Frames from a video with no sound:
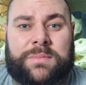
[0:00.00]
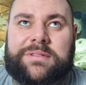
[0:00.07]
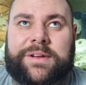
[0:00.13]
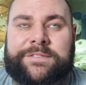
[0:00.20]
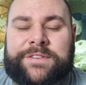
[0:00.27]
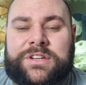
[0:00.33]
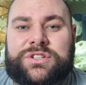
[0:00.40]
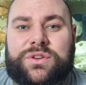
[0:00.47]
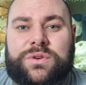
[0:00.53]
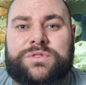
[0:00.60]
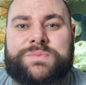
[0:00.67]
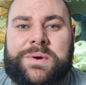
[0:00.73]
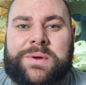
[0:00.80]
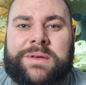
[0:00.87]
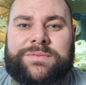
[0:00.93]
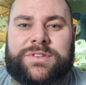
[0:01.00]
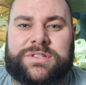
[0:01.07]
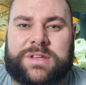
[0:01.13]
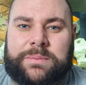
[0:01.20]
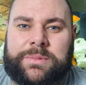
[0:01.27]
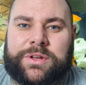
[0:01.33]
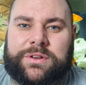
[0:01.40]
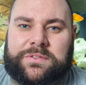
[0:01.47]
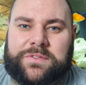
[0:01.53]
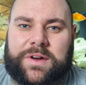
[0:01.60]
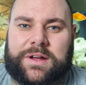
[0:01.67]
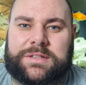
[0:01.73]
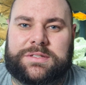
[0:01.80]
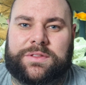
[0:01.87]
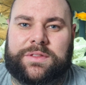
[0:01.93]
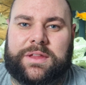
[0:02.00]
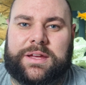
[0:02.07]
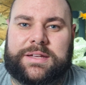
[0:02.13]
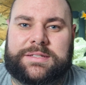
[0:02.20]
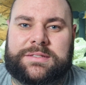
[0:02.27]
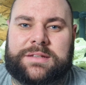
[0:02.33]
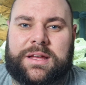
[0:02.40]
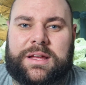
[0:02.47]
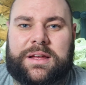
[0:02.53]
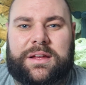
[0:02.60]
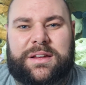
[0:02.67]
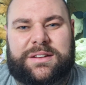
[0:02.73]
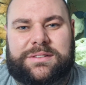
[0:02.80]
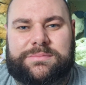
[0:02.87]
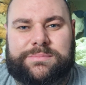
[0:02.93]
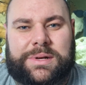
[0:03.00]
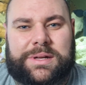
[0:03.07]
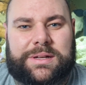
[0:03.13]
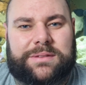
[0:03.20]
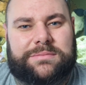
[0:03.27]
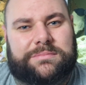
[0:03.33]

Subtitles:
Fish stores will give you some good advice on this, but